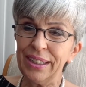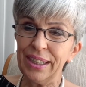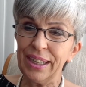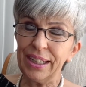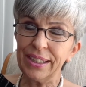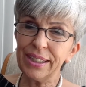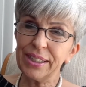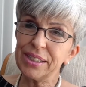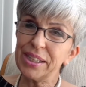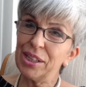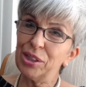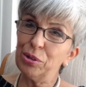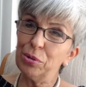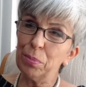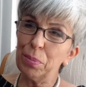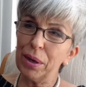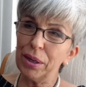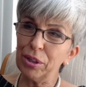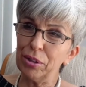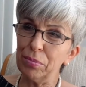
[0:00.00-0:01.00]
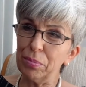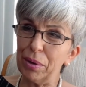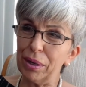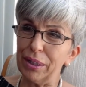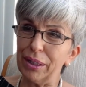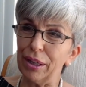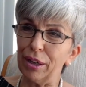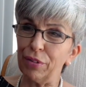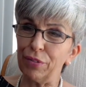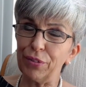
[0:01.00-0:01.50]
And as I look back on my
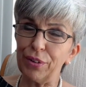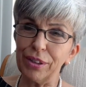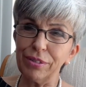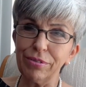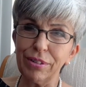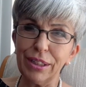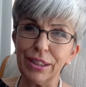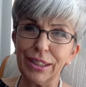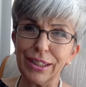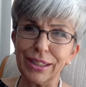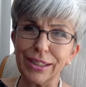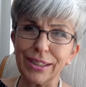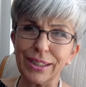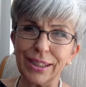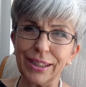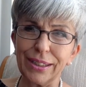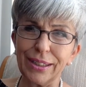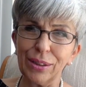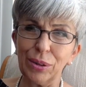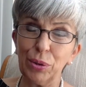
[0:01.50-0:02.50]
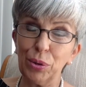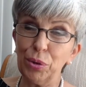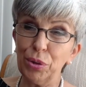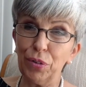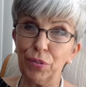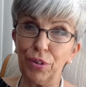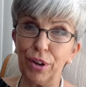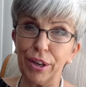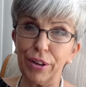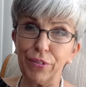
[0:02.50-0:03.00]
life, I realize that all
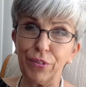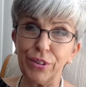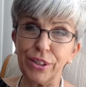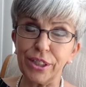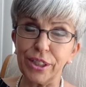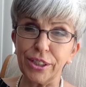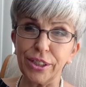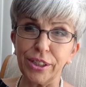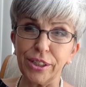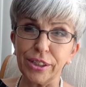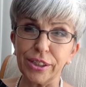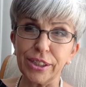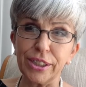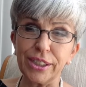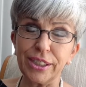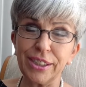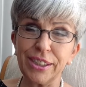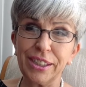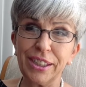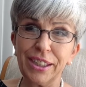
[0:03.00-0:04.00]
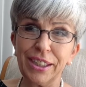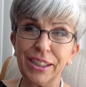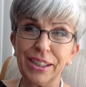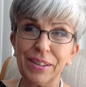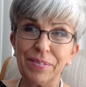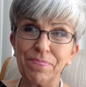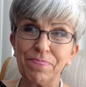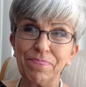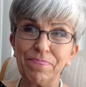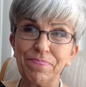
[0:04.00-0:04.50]
of life is a dance.
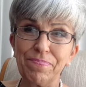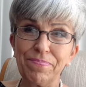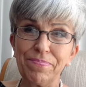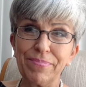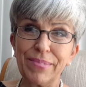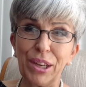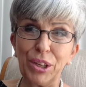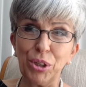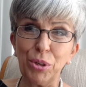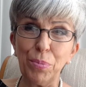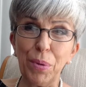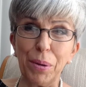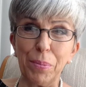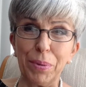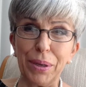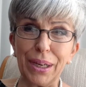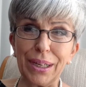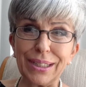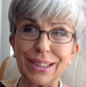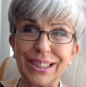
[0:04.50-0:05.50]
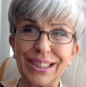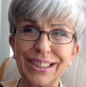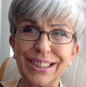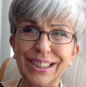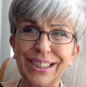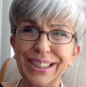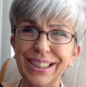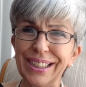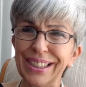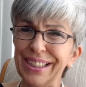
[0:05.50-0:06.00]
Now, you might be out there
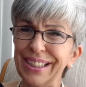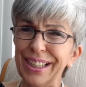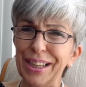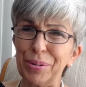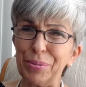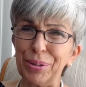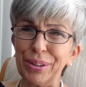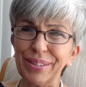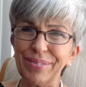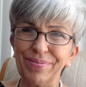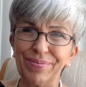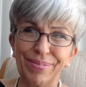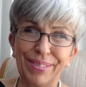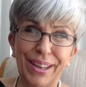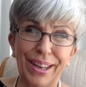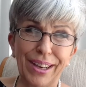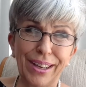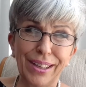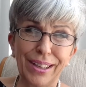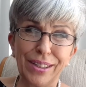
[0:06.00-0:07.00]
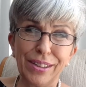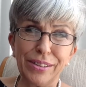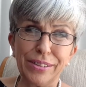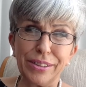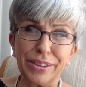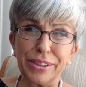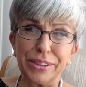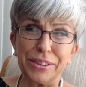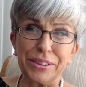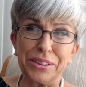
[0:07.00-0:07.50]
thinking, yeah, but I can't
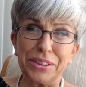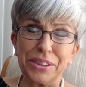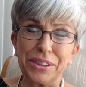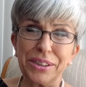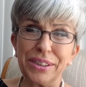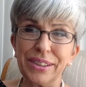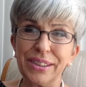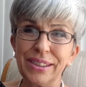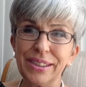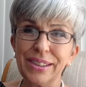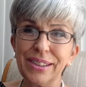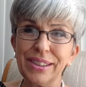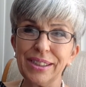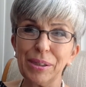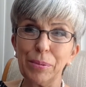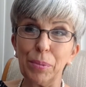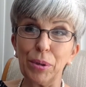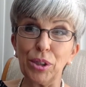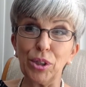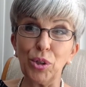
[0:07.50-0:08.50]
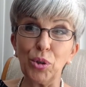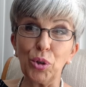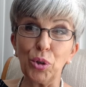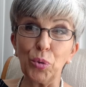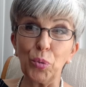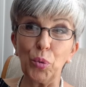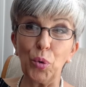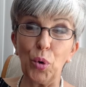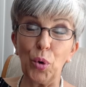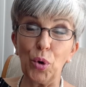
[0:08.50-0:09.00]
dance. But you
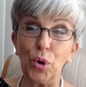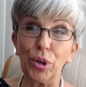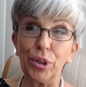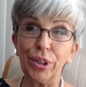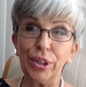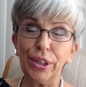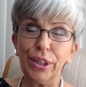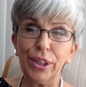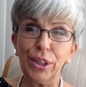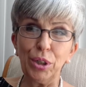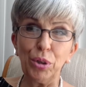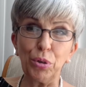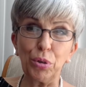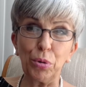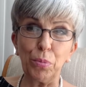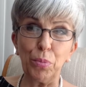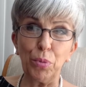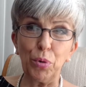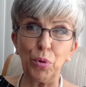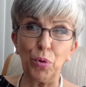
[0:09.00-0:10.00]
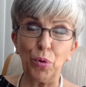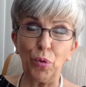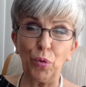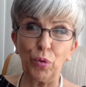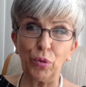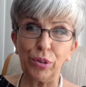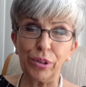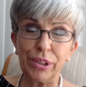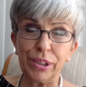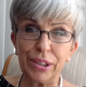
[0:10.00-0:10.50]
can walk, you can move,
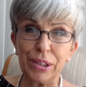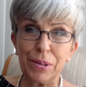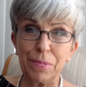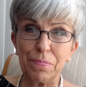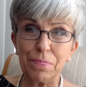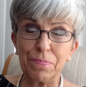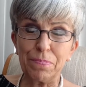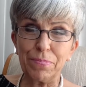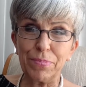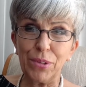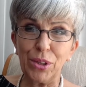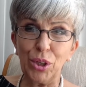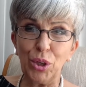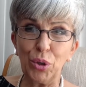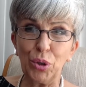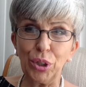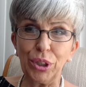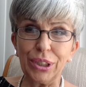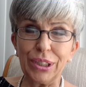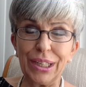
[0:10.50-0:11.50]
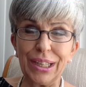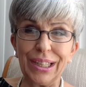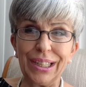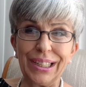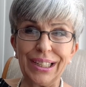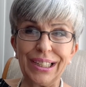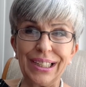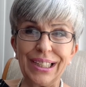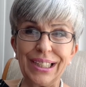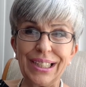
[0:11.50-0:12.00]
you can
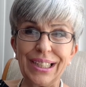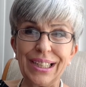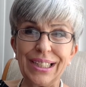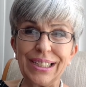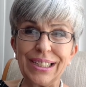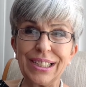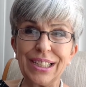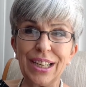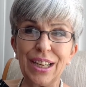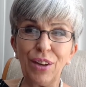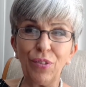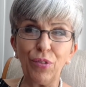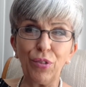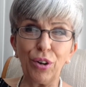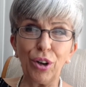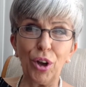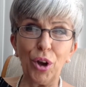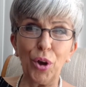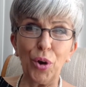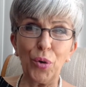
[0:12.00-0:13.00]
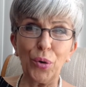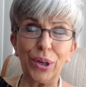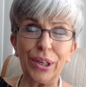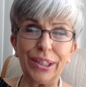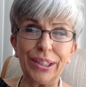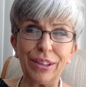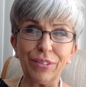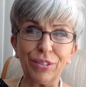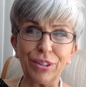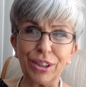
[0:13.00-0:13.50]
see flow in
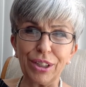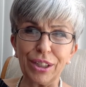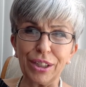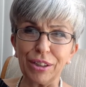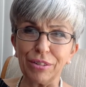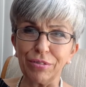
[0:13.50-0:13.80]
everything